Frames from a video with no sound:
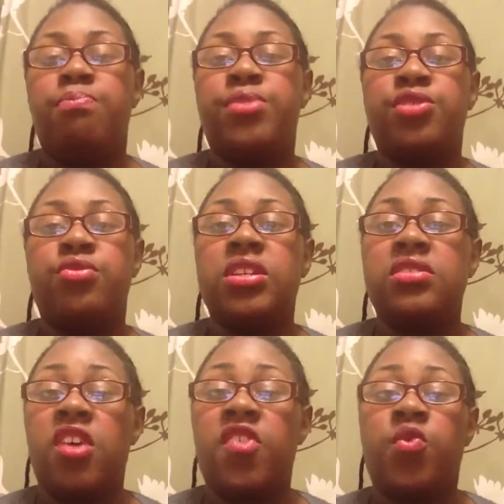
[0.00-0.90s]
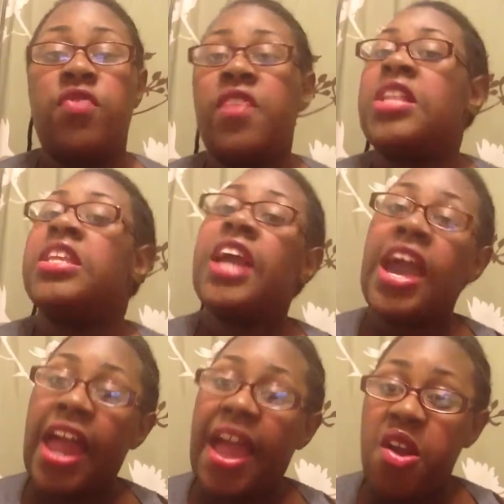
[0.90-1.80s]
beauty stuff and we finally
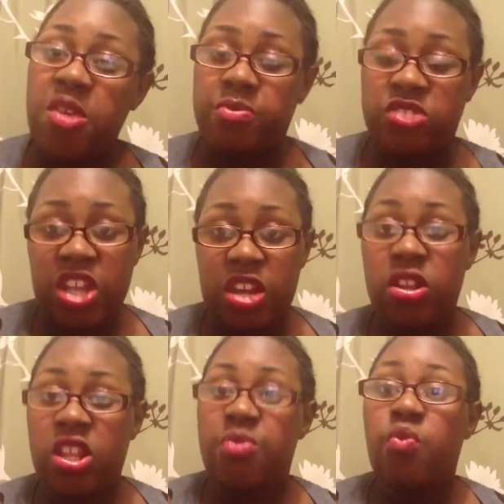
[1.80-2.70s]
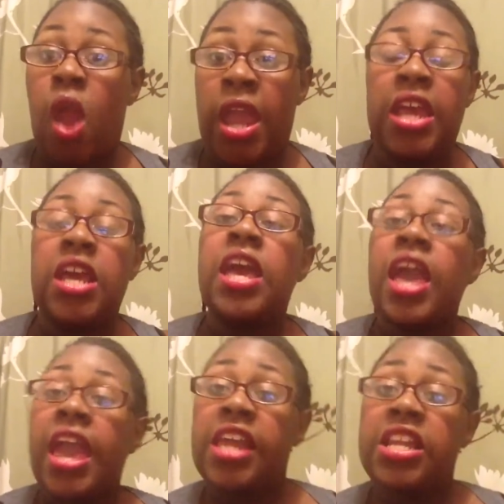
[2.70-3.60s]
got our channel up right
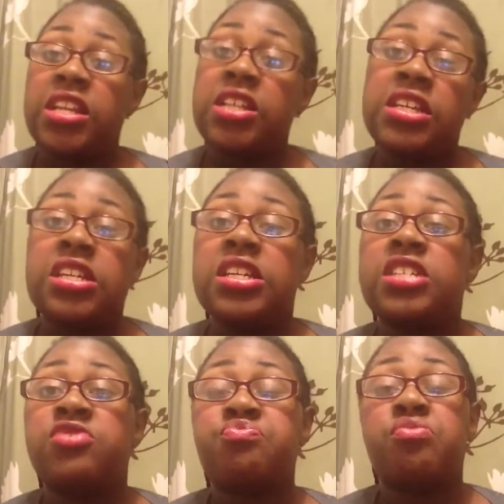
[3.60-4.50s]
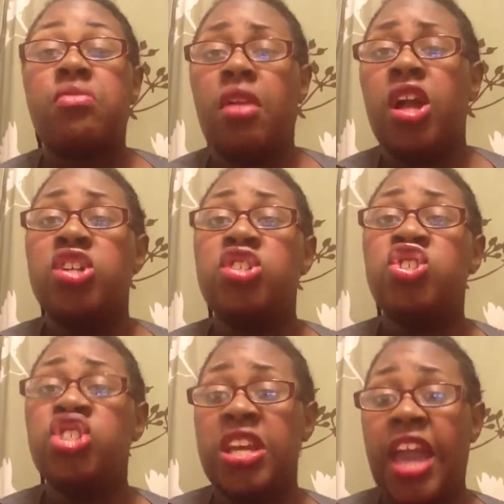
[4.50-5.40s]
and it is
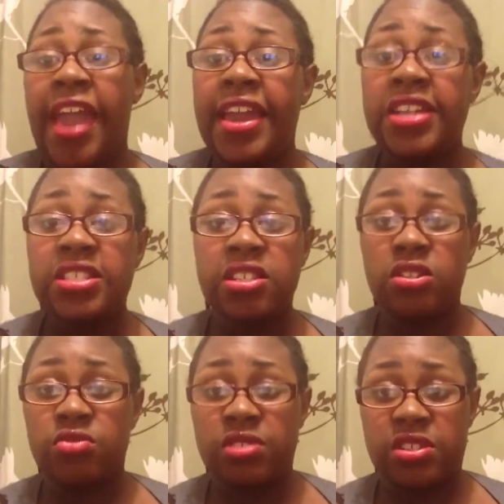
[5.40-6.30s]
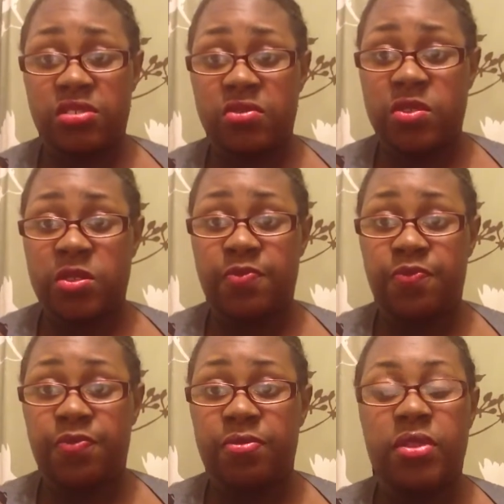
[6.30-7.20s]
GK exclusives
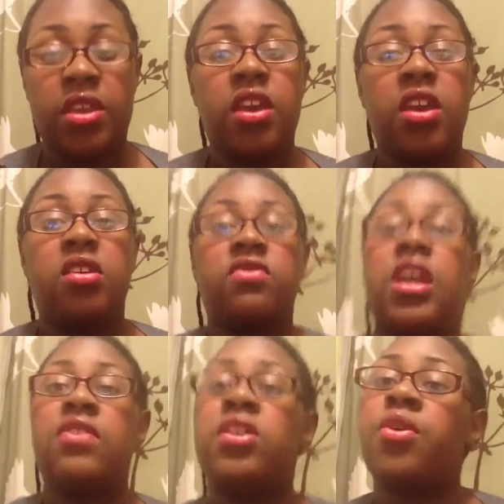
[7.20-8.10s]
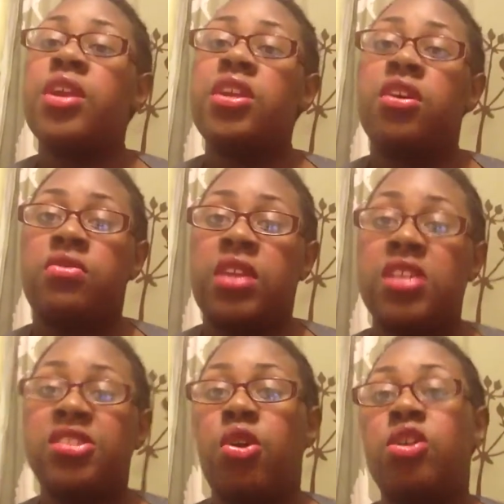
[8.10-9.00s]
if you haven't already known
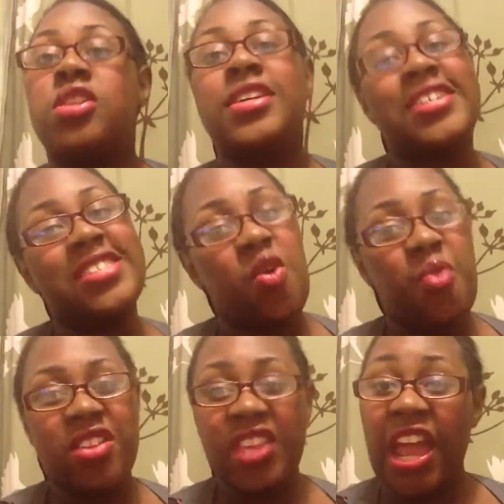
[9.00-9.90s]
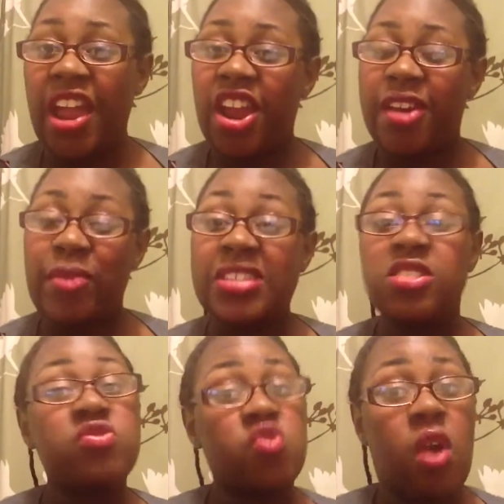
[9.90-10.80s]
that so look us up on there and
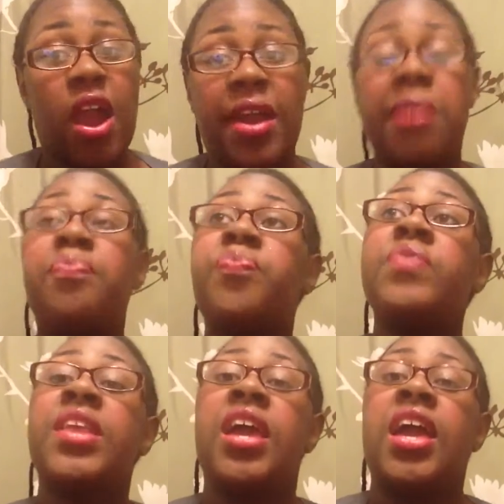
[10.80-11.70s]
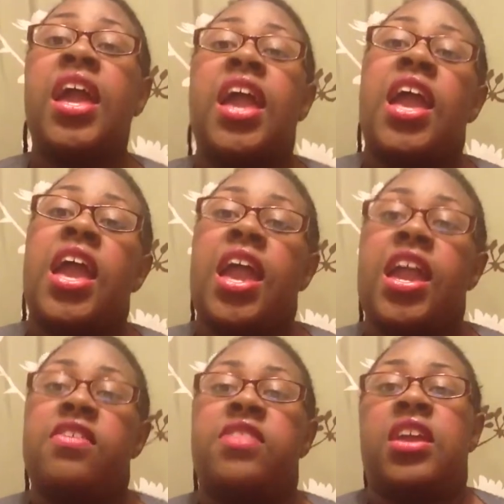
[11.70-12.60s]
subscribe
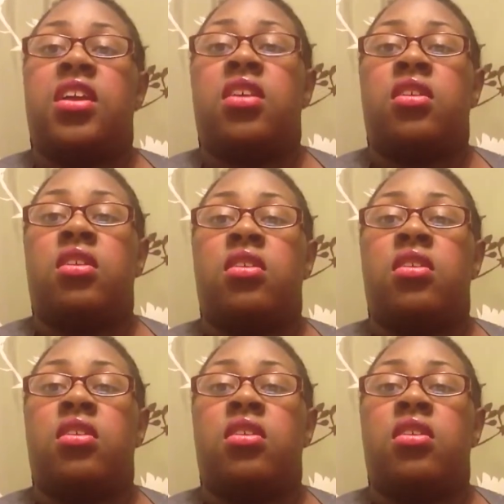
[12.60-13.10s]
and then